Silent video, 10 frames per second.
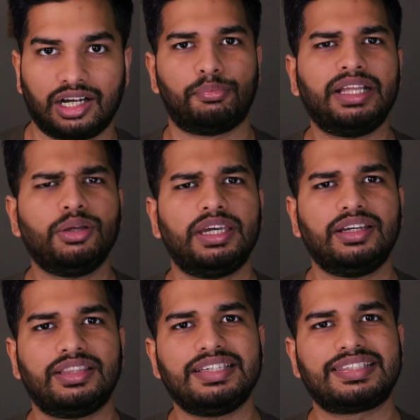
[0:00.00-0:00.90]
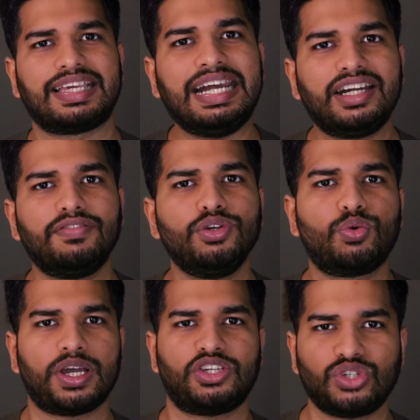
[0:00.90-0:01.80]
By the way, these interview
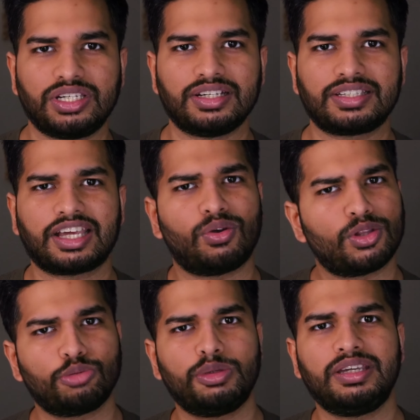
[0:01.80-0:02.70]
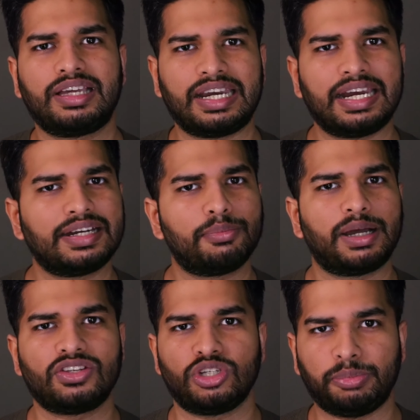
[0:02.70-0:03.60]
questionnaires can also be created
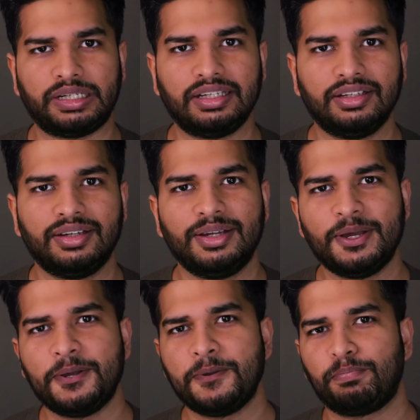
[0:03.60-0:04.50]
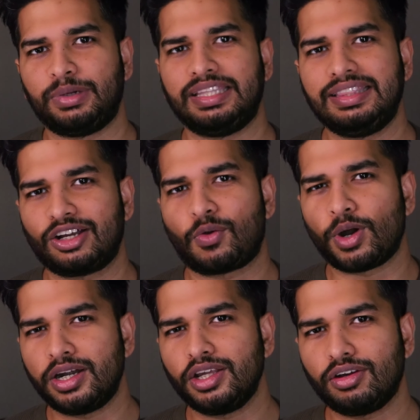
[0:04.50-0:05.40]
by GPT, but then the
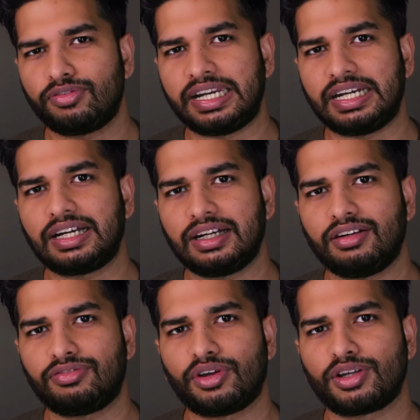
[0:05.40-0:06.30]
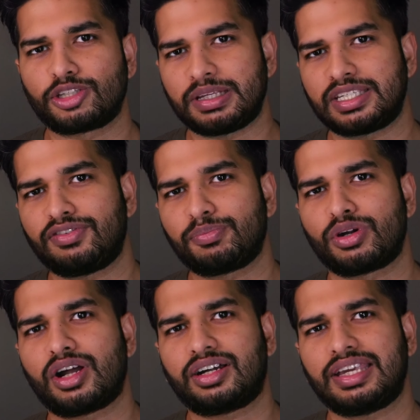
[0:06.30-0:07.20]
quality of data for your specific
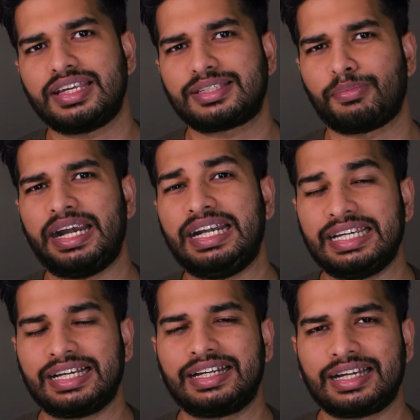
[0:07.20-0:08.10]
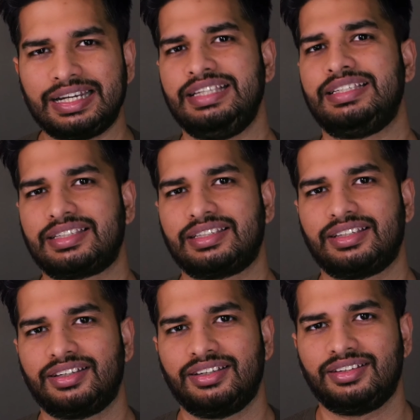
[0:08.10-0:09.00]
product case might decrease.
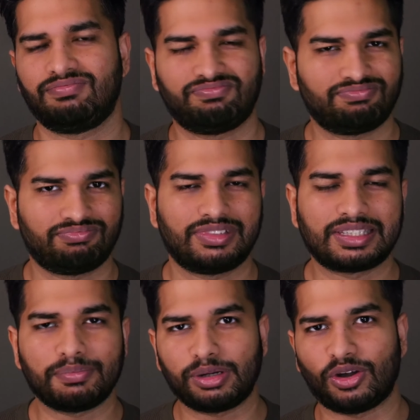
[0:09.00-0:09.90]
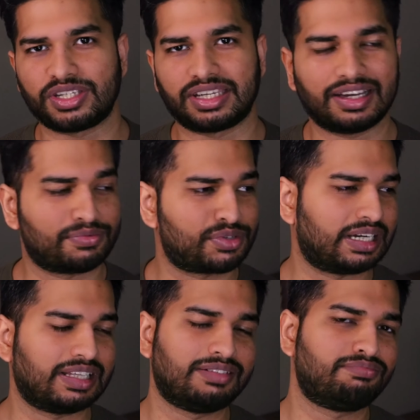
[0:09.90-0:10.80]
Simple logic, yeah,
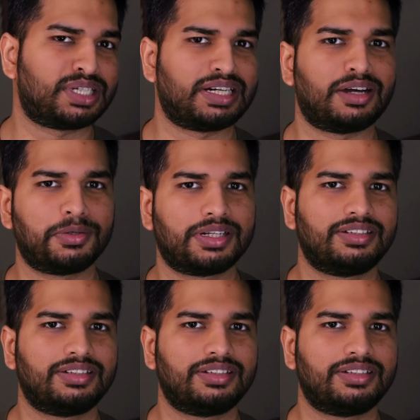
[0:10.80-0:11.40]
shit in, shit out.